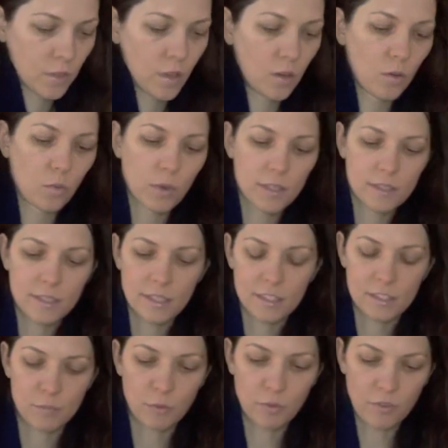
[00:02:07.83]
1
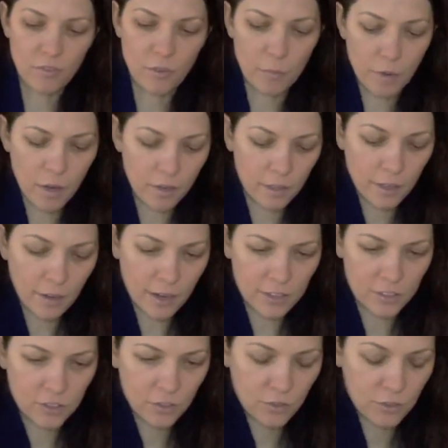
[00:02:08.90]
teaspoon of the barley
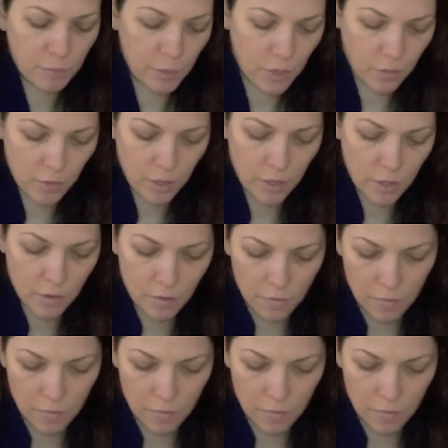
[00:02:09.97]
grass juice powder.